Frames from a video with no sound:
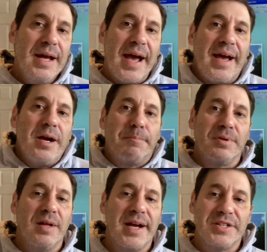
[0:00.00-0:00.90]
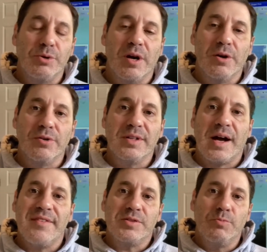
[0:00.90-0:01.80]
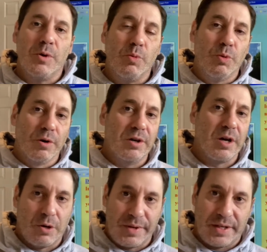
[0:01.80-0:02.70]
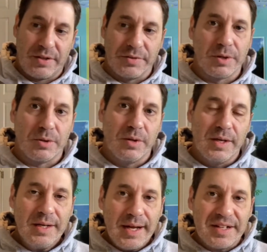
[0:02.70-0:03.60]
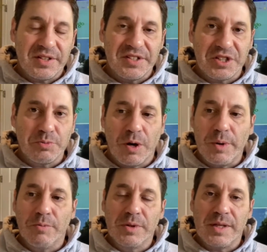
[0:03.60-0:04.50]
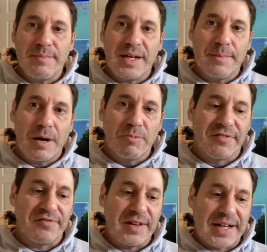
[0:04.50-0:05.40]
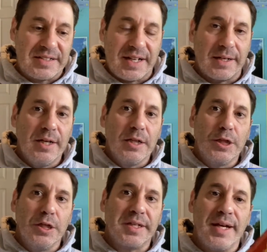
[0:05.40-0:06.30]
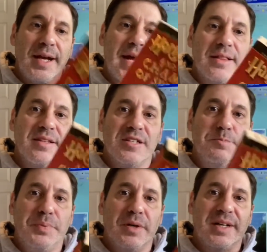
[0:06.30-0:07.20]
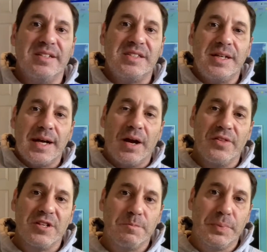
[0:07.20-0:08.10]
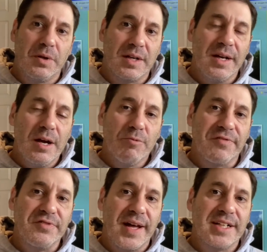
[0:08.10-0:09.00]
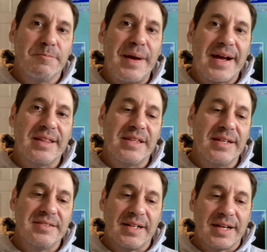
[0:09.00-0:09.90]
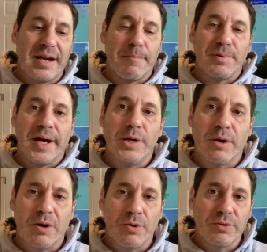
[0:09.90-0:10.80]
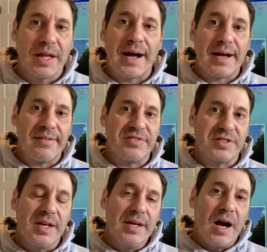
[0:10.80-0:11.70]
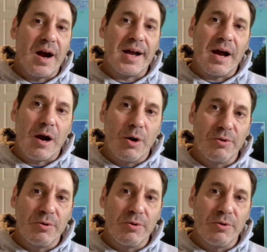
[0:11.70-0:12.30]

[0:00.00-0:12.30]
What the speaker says: and apply it to our own lives and what we're going through. And so this is what we really mean about reflecting, looking at this book and seeing how this book reflects back things that can apply to our own lives, all right? Our own